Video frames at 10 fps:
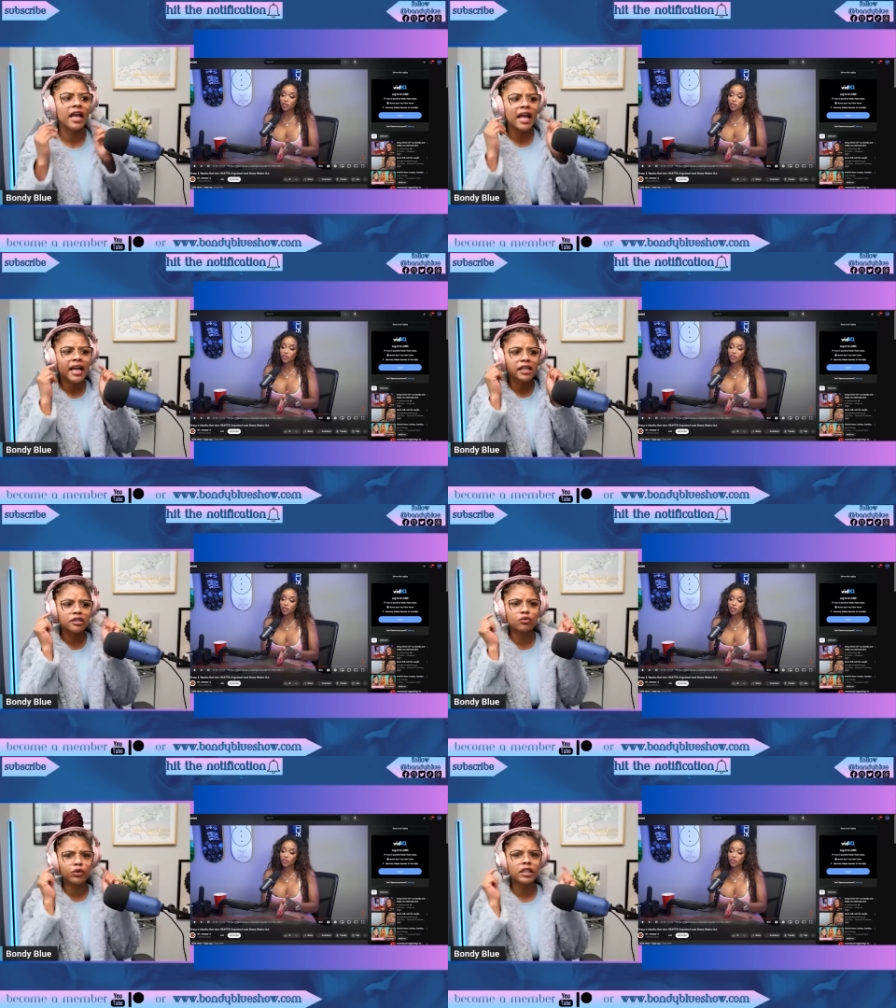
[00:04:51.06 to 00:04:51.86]
It's
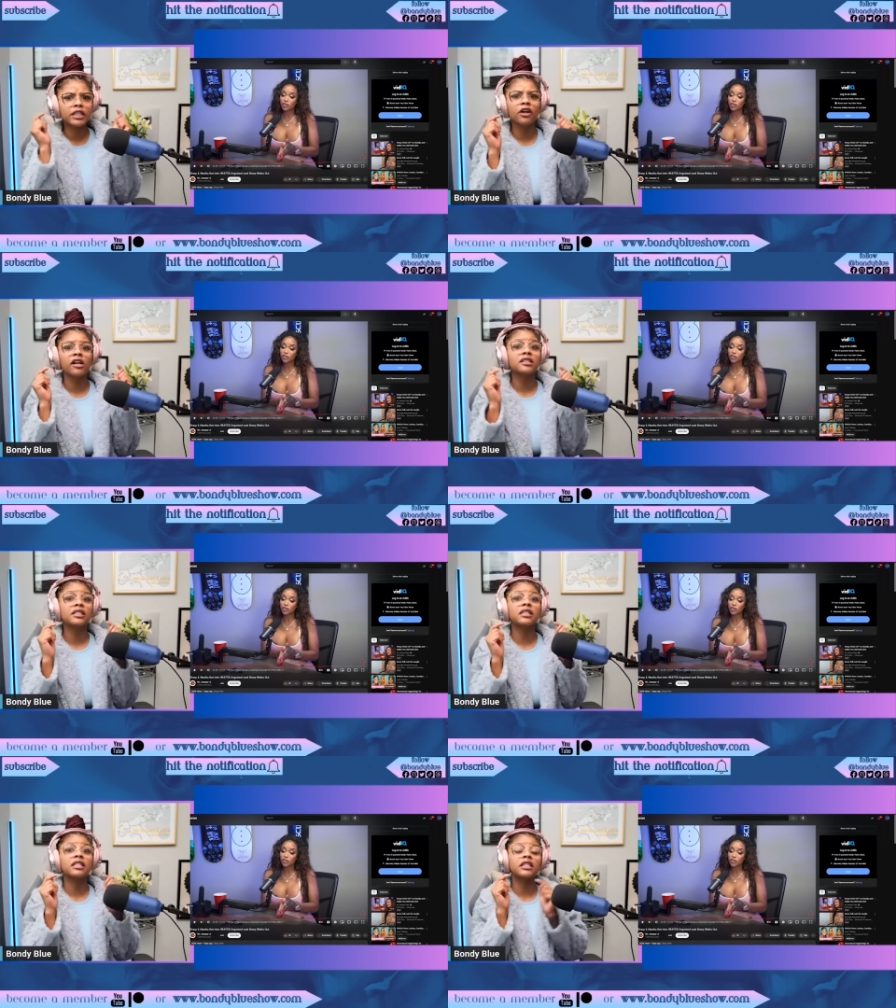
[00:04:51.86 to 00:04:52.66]
really
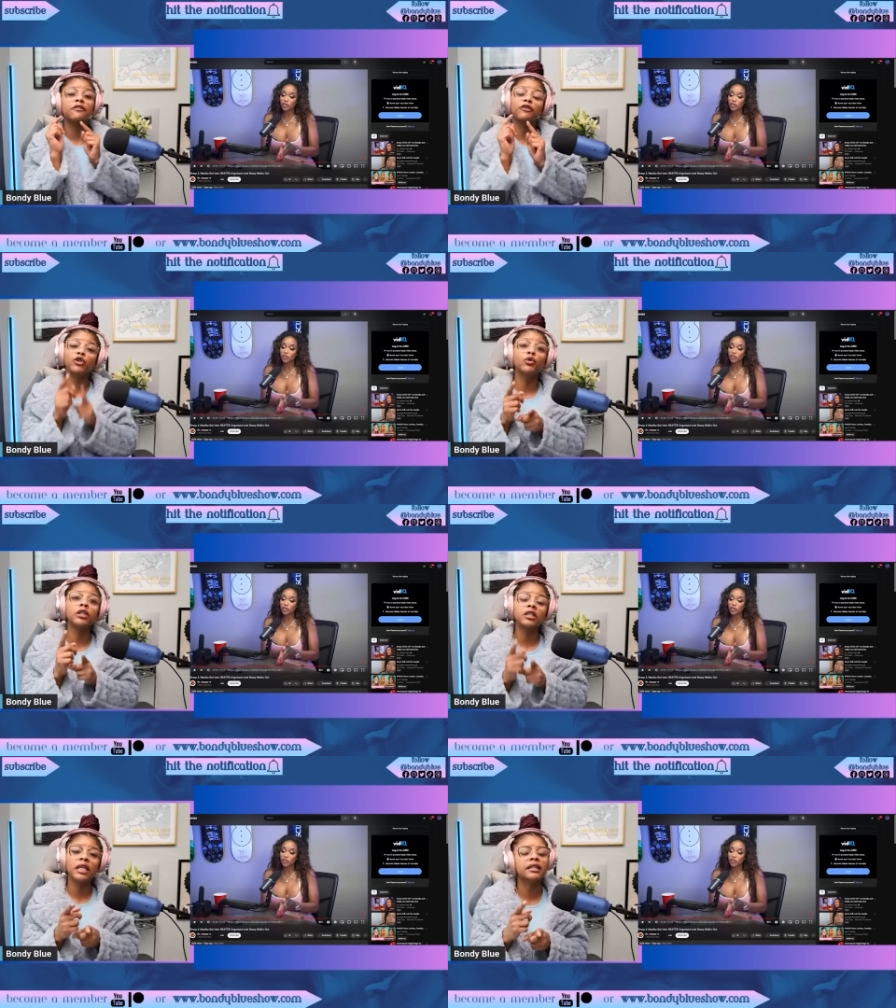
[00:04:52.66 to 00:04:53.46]
narcissistic for you to
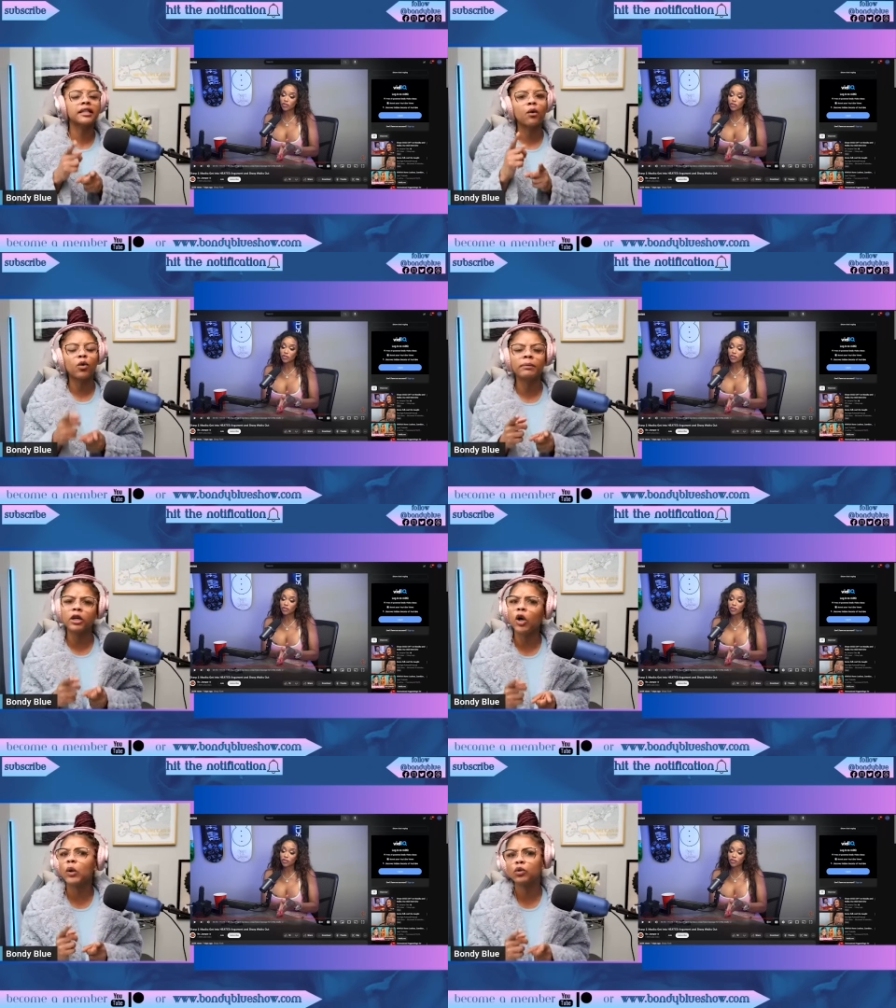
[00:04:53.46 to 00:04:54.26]
think that
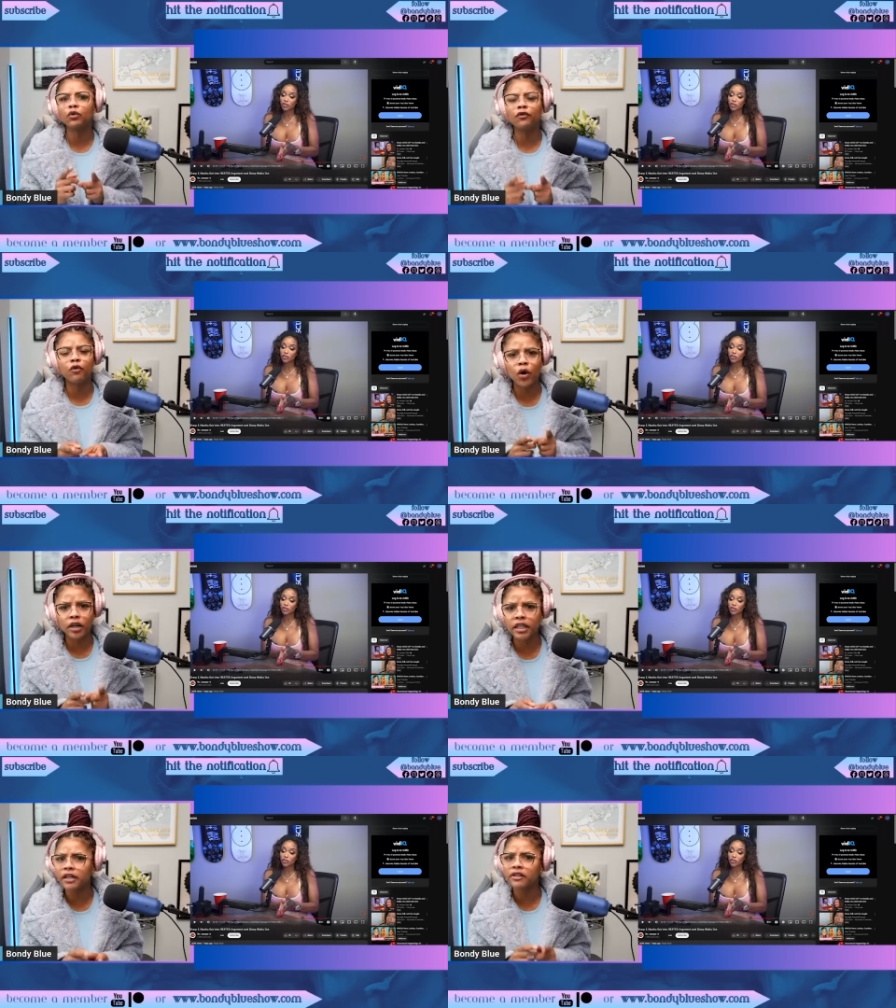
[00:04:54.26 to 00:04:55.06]
women go through four
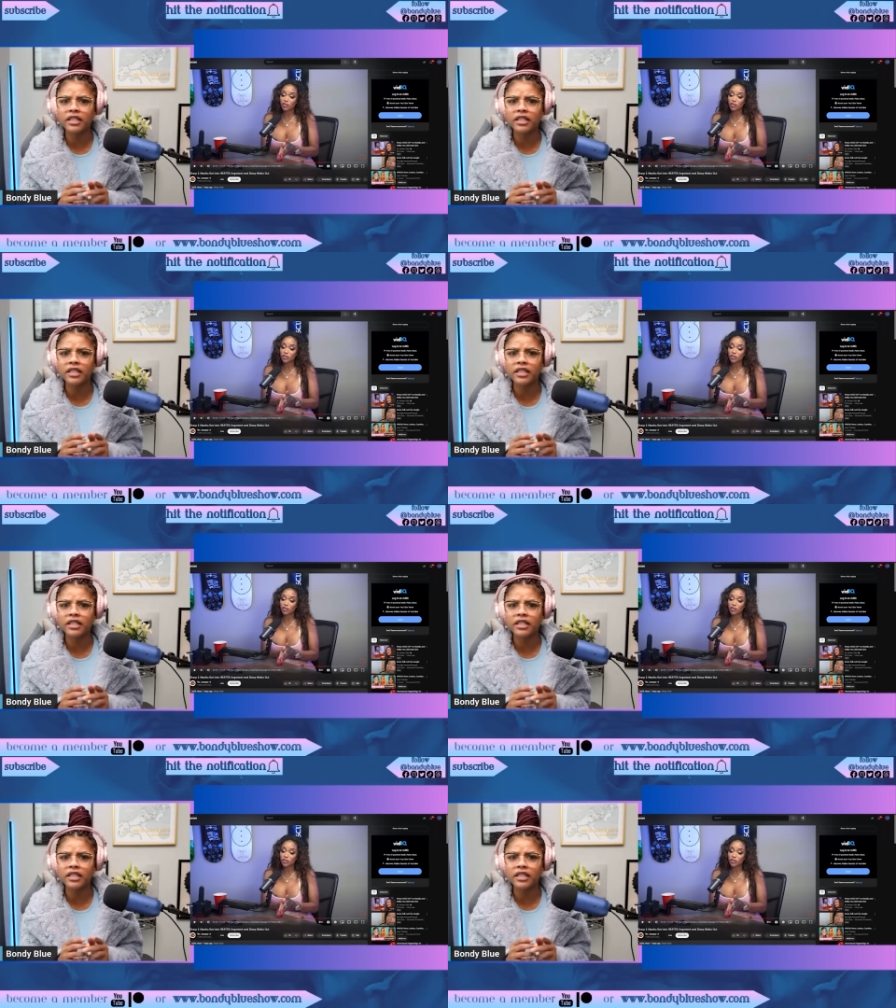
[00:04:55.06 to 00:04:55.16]
years,